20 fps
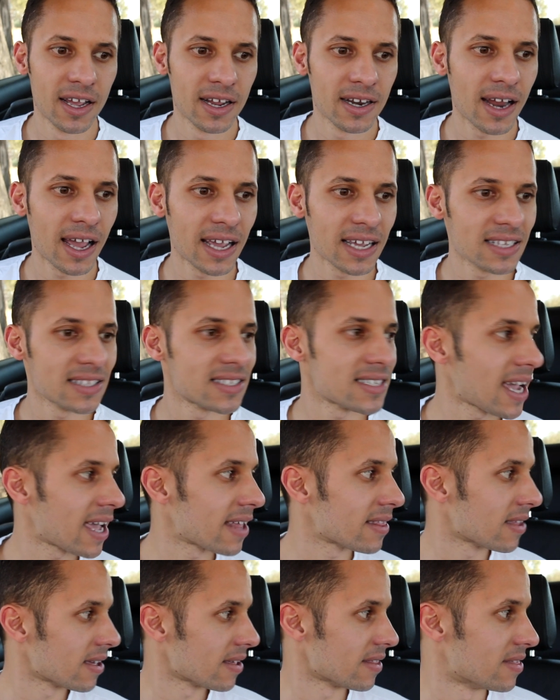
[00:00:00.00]
Now
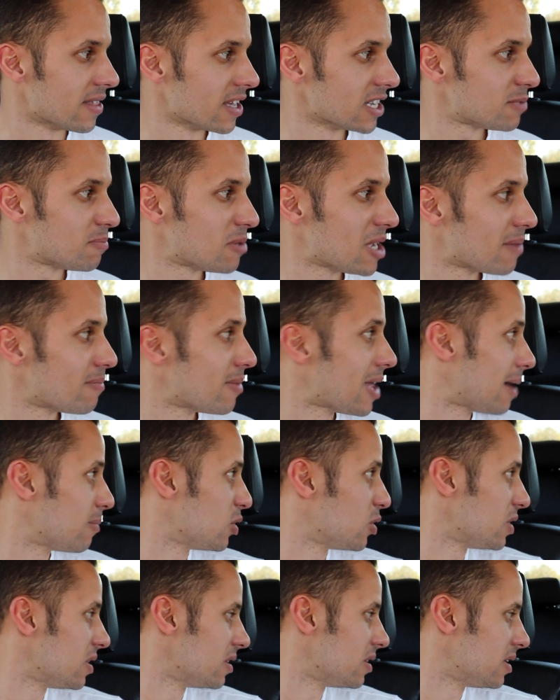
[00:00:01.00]
inside, this
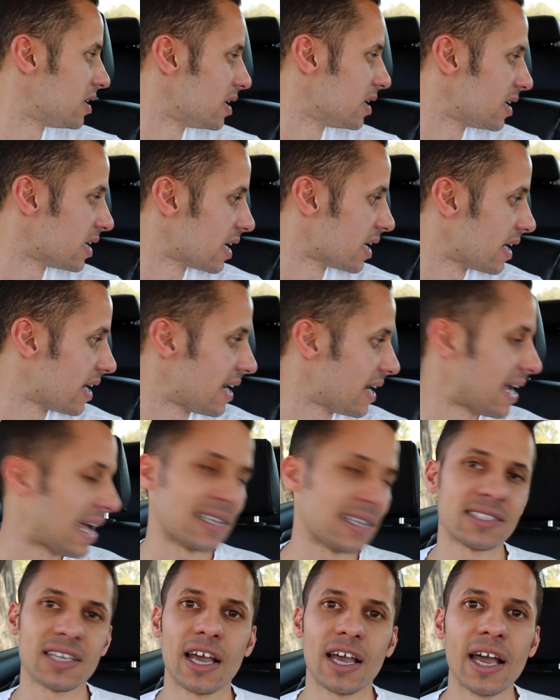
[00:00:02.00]
BMW interior has